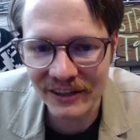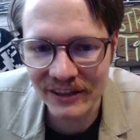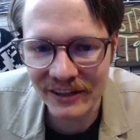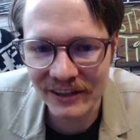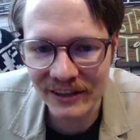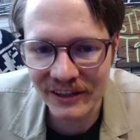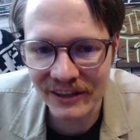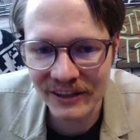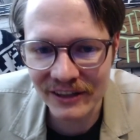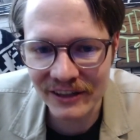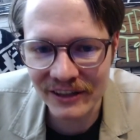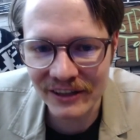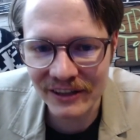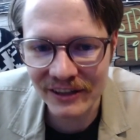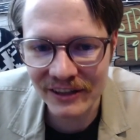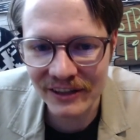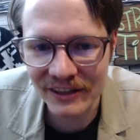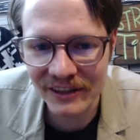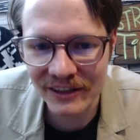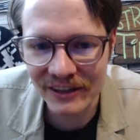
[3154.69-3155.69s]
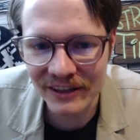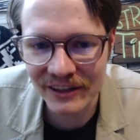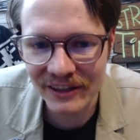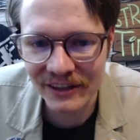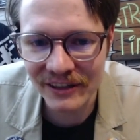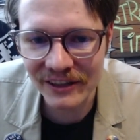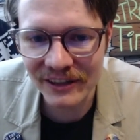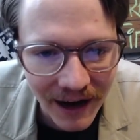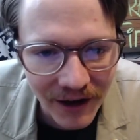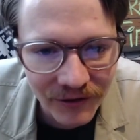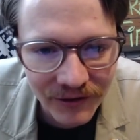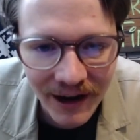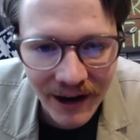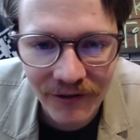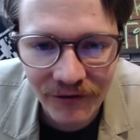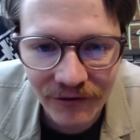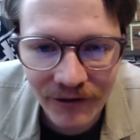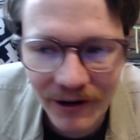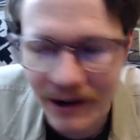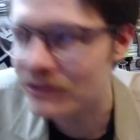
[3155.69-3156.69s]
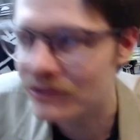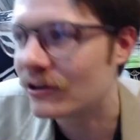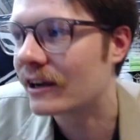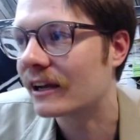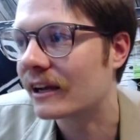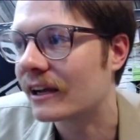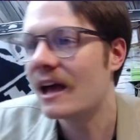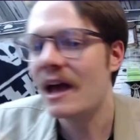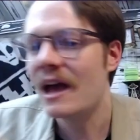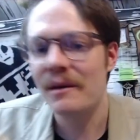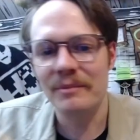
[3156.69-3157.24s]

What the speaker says: wandering through a city like downtown Frederick,